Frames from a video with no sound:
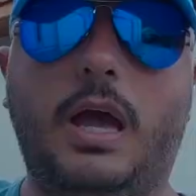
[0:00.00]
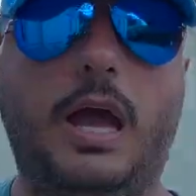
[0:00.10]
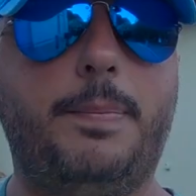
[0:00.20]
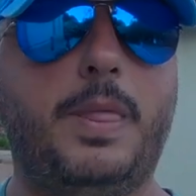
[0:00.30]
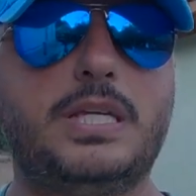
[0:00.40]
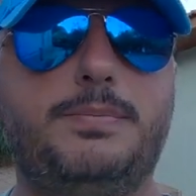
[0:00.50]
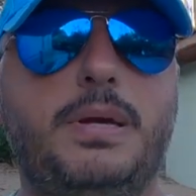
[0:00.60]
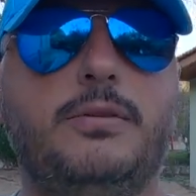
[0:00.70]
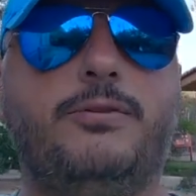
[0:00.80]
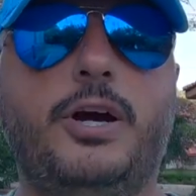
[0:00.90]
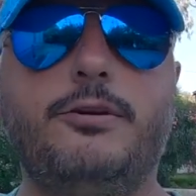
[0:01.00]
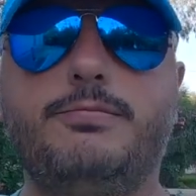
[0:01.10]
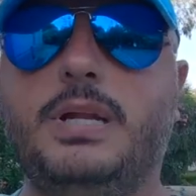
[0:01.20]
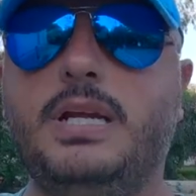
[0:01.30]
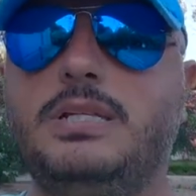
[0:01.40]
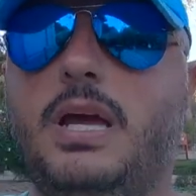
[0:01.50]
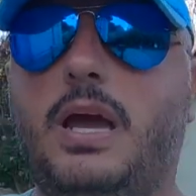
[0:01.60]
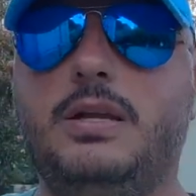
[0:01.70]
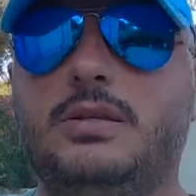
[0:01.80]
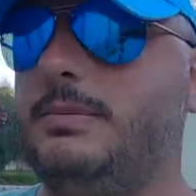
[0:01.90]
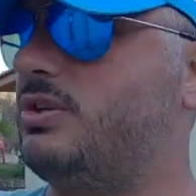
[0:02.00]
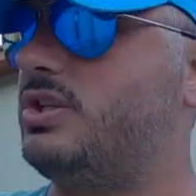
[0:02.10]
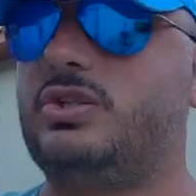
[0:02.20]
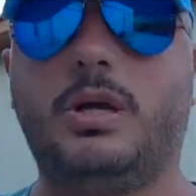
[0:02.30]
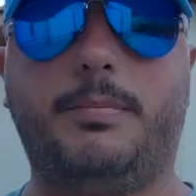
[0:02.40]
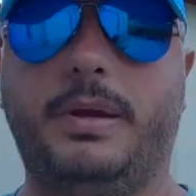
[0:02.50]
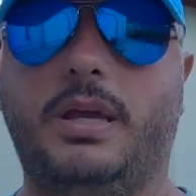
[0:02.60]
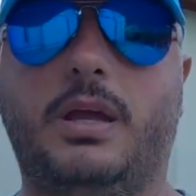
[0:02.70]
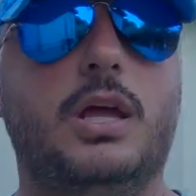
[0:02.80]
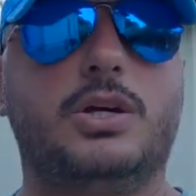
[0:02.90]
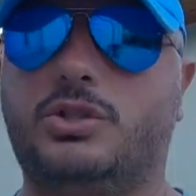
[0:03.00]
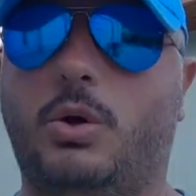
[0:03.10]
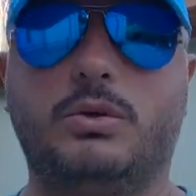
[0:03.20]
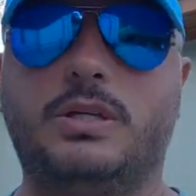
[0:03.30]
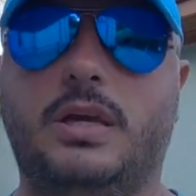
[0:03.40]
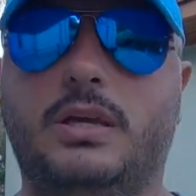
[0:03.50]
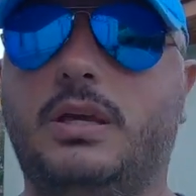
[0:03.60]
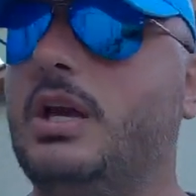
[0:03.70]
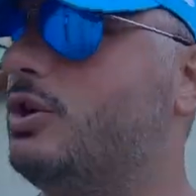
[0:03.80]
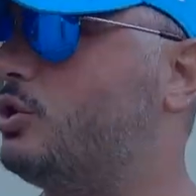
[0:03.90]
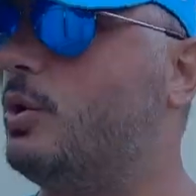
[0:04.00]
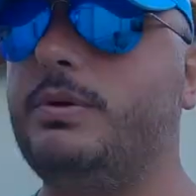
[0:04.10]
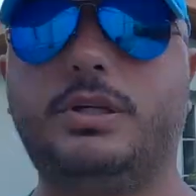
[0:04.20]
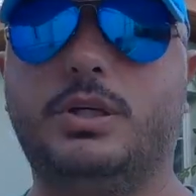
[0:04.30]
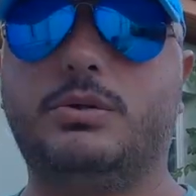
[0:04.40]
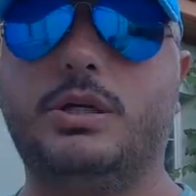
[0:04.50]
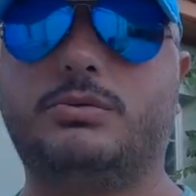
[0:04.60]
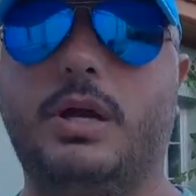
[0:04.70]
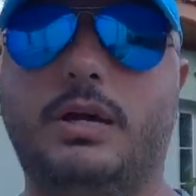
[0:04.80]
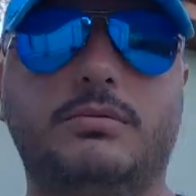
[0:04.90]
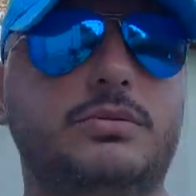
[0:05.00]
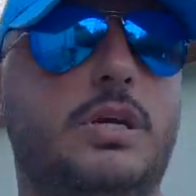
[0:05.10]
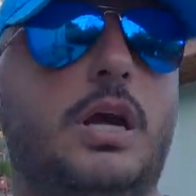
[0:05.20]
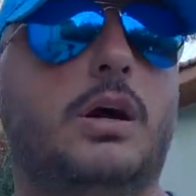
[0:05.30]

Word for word: It's been 5 minutes and I'm just stopping, talking, showing you around,